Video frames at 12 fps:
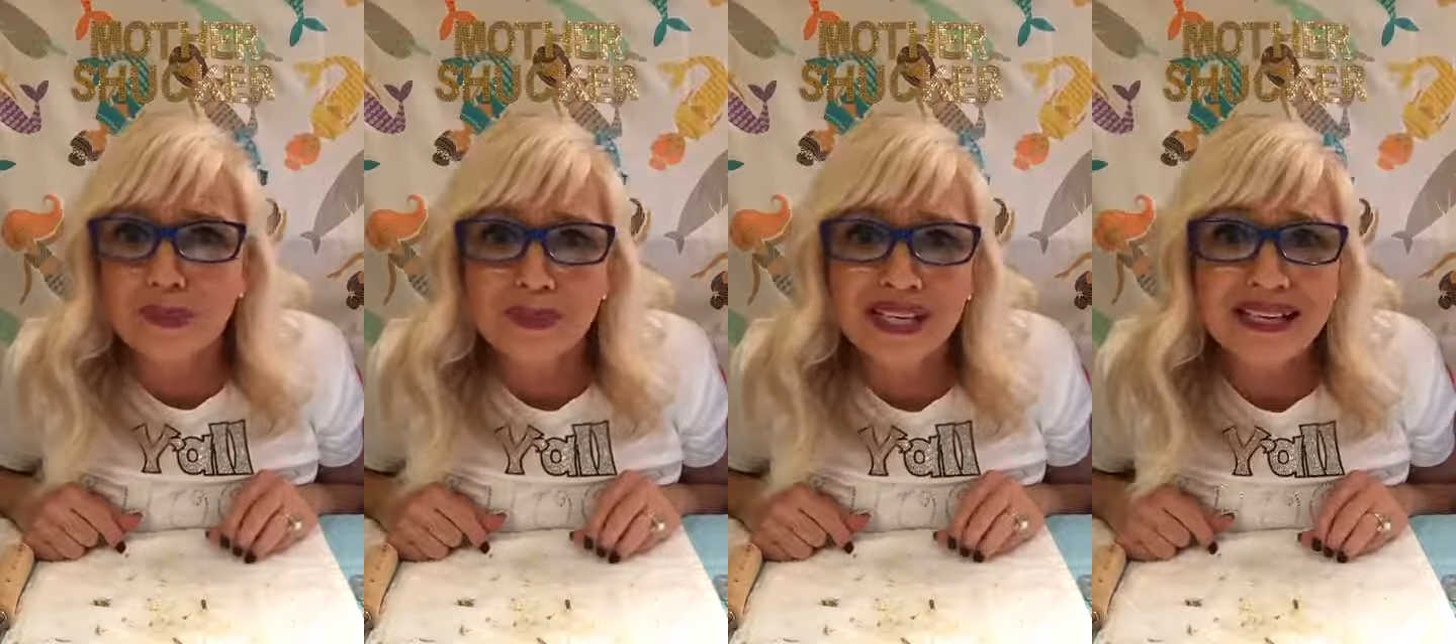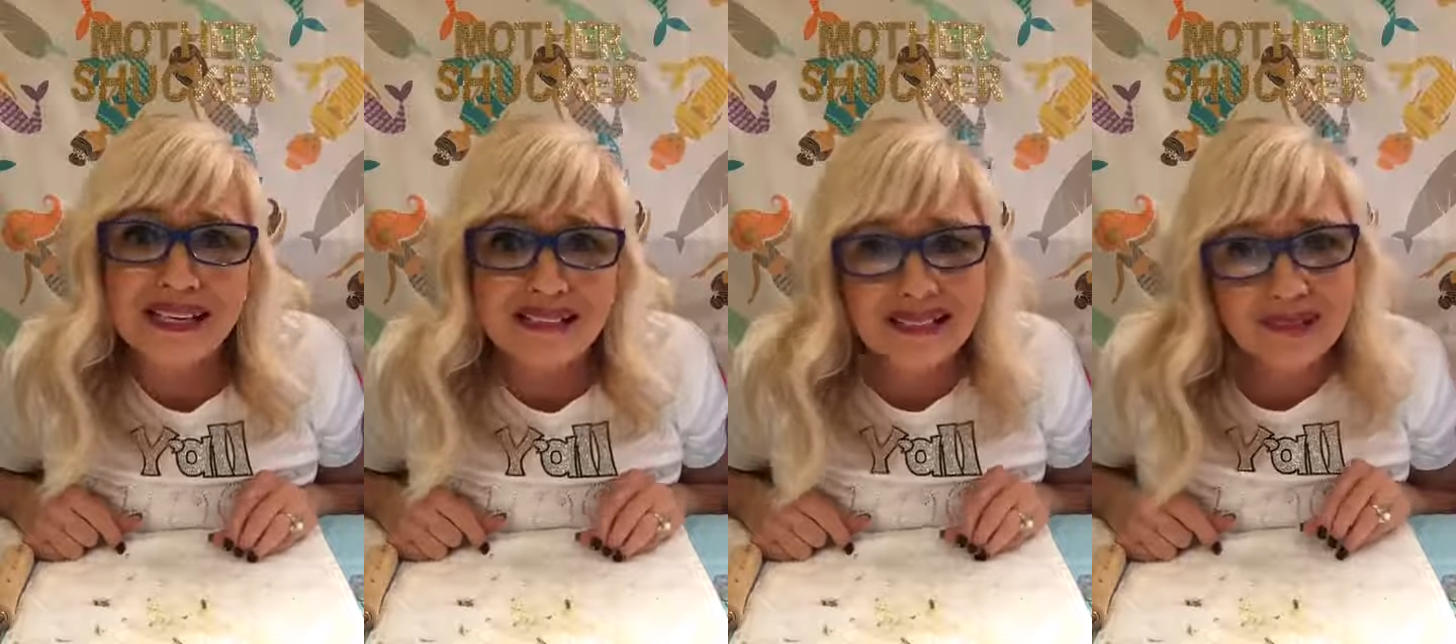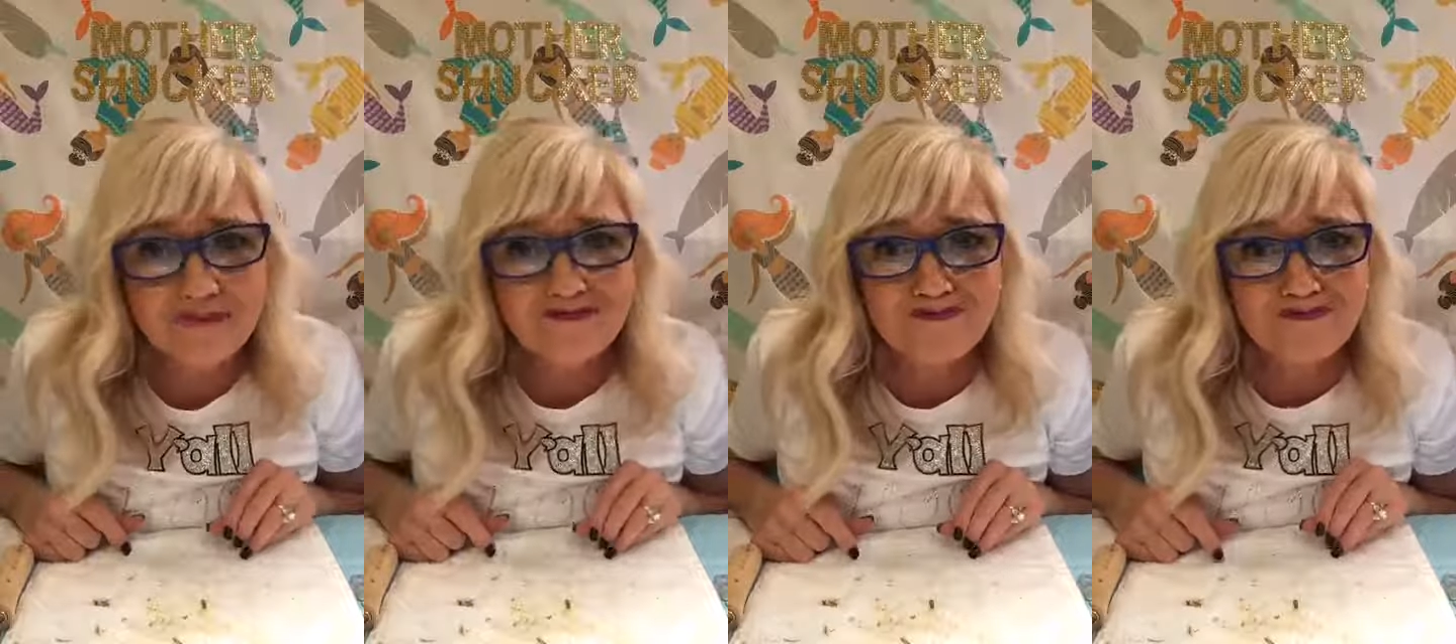pinks,
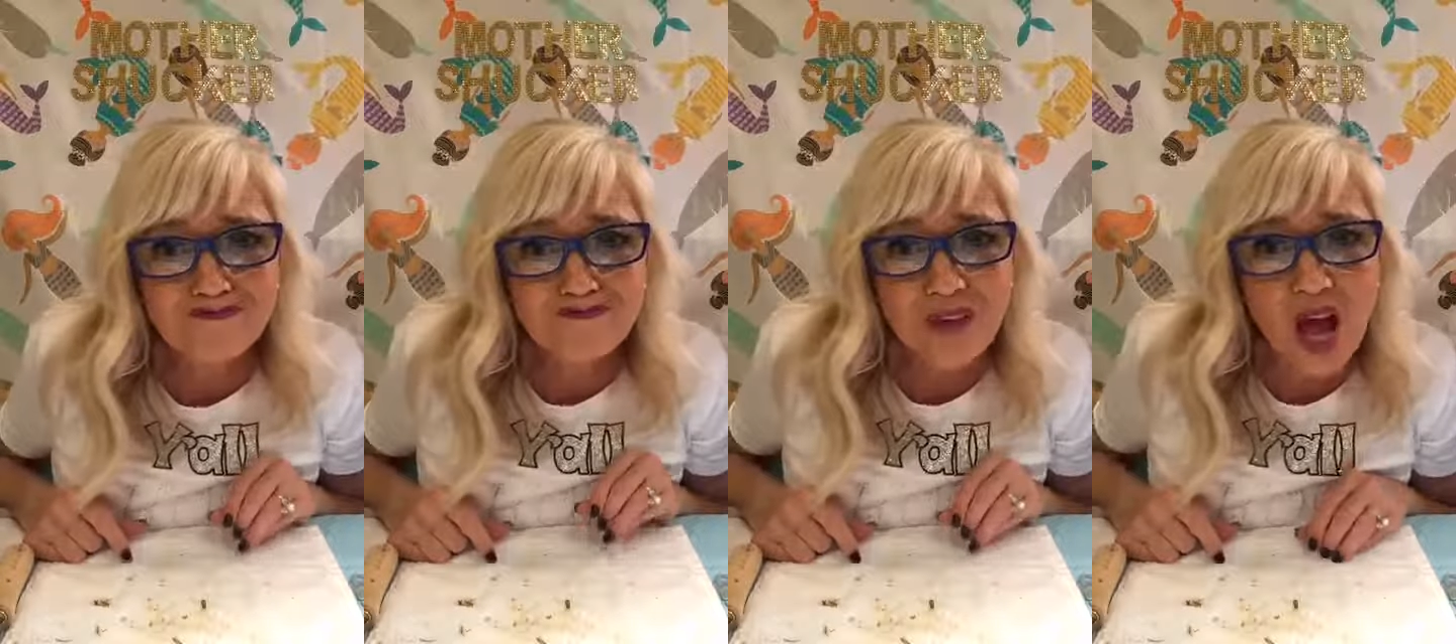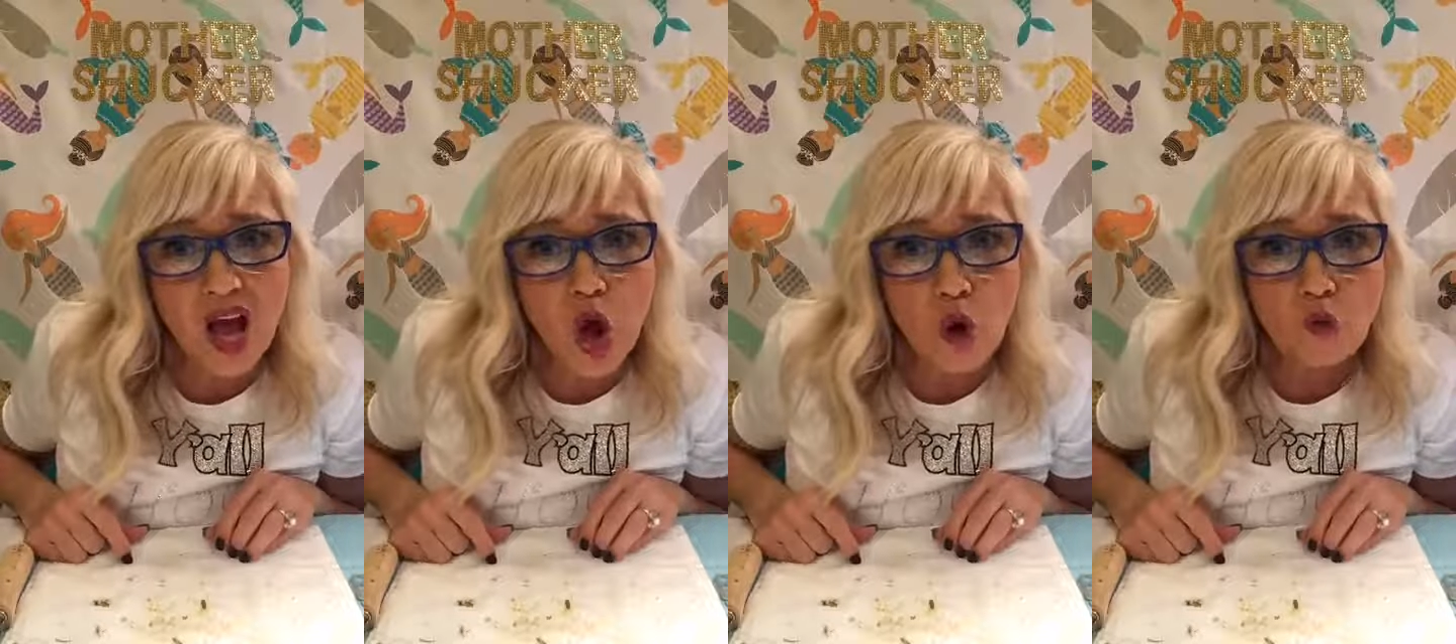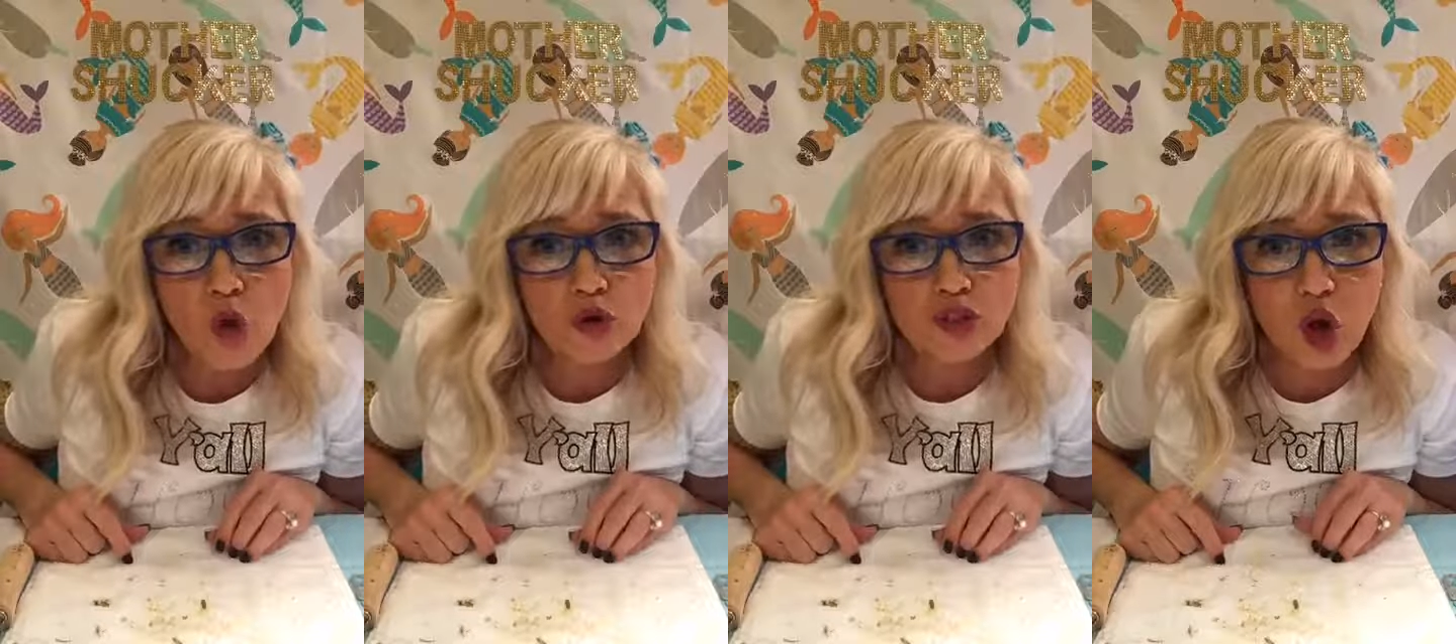
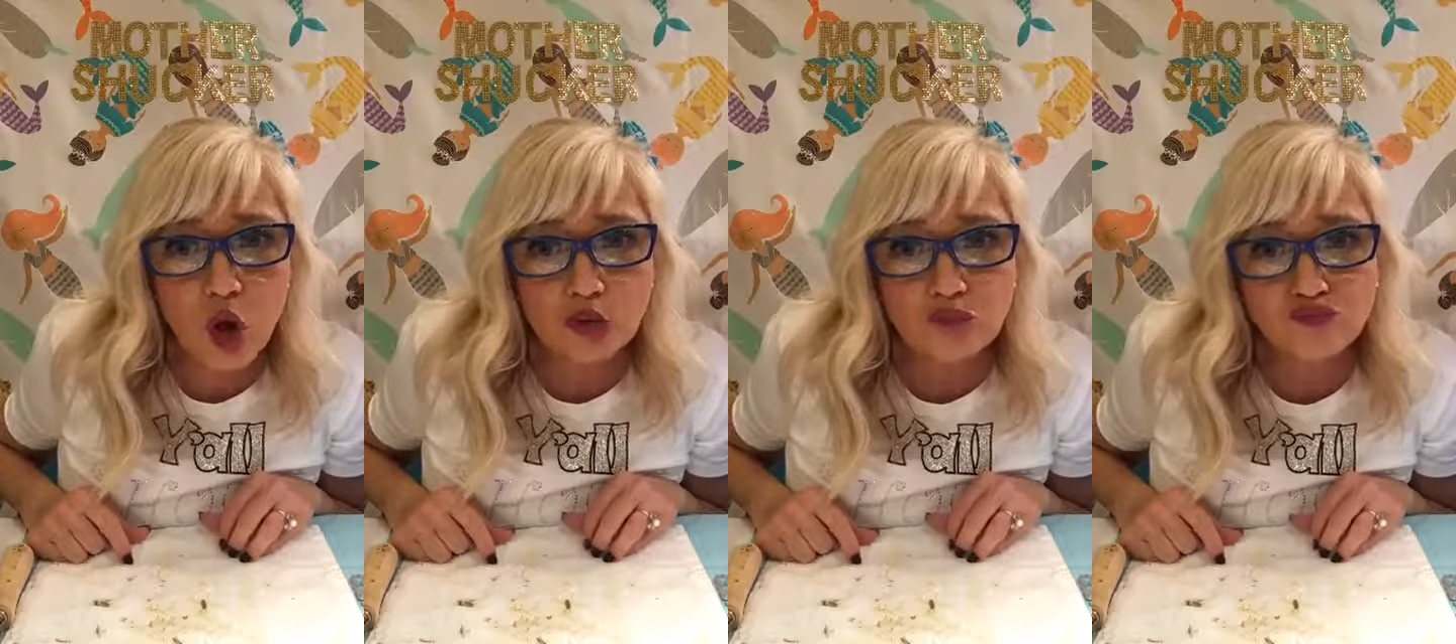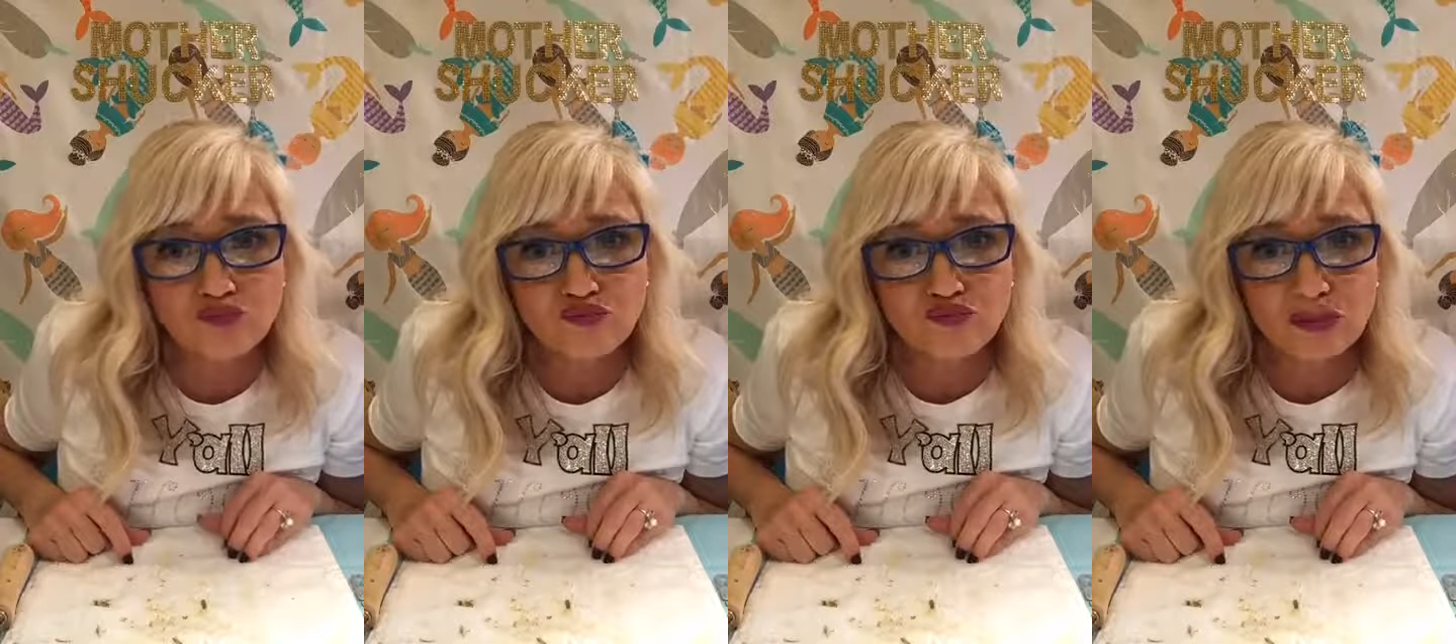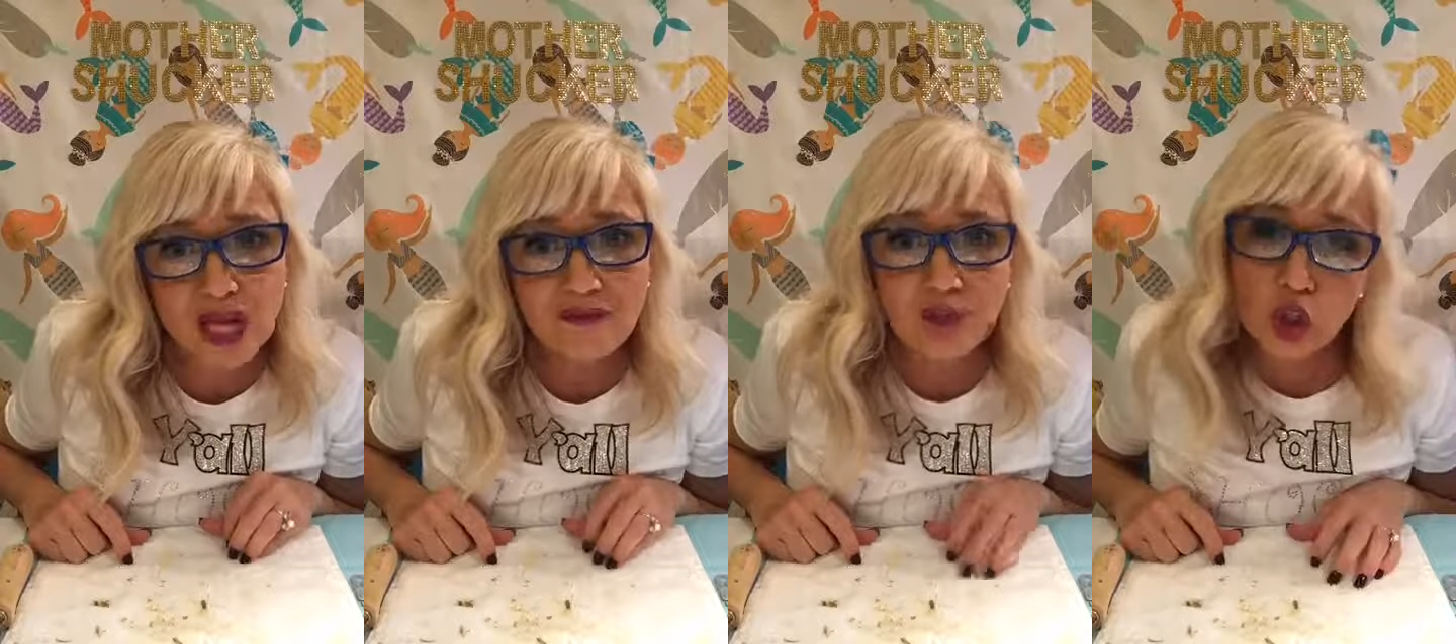rose gold,
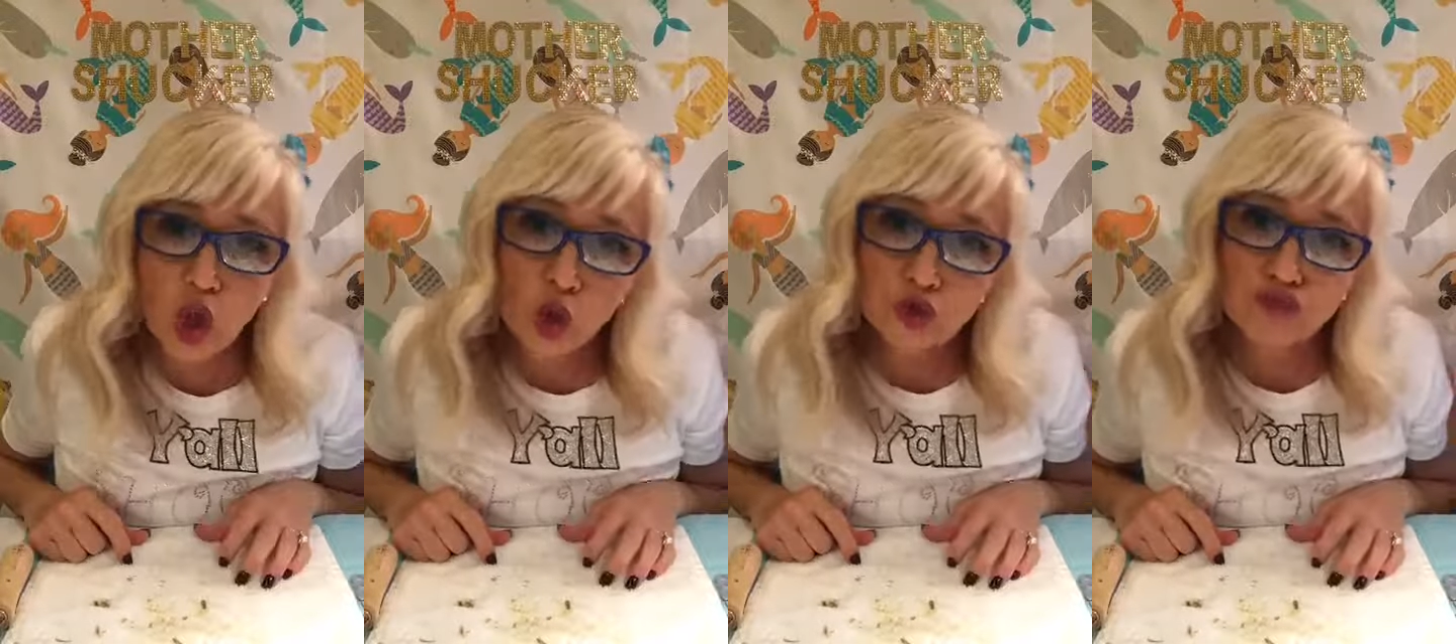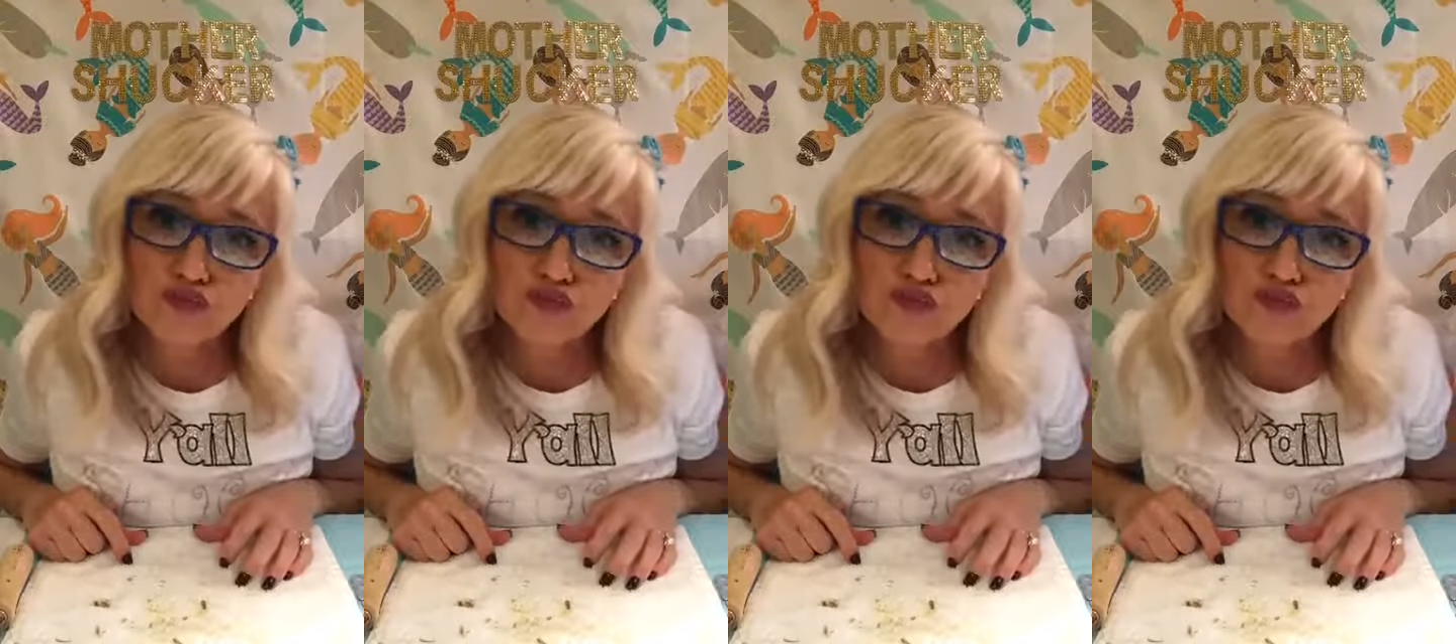lavender gold,